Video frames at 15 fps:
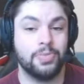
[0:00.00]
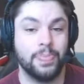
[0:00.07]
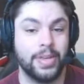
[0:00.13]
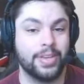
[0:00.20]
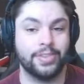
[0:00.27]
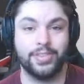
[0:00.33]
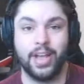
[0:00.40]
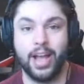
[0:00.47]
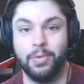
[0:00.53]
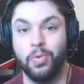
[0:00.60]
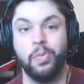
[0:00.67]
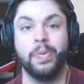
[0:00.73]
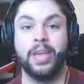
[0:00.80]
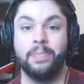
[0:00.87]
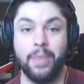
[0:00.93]
because I will
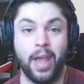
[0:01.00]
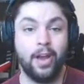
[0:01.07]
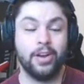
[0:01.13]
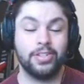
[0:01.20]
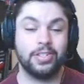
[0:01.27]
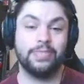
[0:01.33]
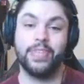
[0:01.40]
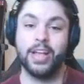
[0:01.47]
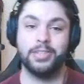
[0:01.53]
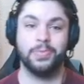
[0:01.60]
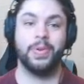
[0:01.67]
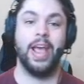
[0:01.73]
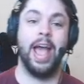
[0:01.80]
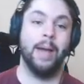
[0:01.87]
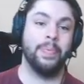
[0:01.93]
be embarrassed if that's what
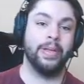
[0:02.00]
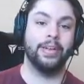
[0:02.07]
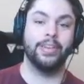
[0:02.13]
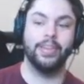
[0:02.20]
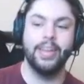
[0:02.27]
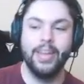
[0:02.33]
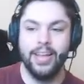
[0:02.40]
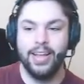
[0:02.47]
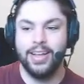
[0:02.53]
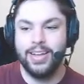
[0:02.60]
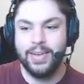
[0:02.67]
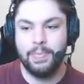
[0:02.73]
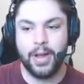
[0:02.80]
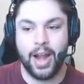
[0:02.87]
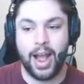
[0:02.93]
happened.
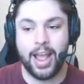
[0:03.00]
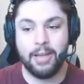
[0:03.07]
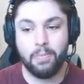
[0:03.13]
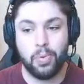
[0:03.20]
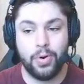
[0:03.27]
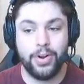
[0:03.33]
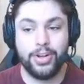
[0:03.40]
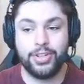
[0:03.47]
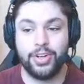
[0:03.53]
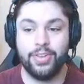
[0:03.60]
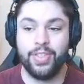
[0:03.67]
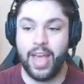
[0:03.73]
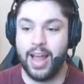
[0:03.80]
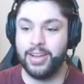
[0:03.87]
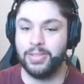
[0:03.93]
But I am pretty sure
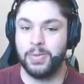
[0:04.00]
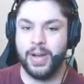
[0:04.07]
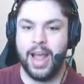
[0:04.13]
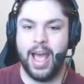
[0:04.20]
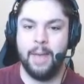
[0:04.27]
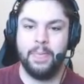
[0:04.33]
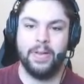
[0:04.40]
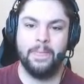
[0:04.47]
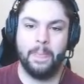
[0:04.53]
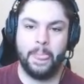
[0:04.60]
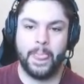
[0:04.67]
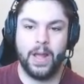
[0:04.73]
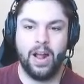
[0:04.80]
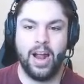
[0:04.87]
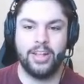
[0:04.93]
that is what happened.
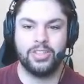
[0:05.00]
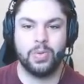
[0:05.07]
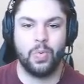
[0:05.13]
Alright, so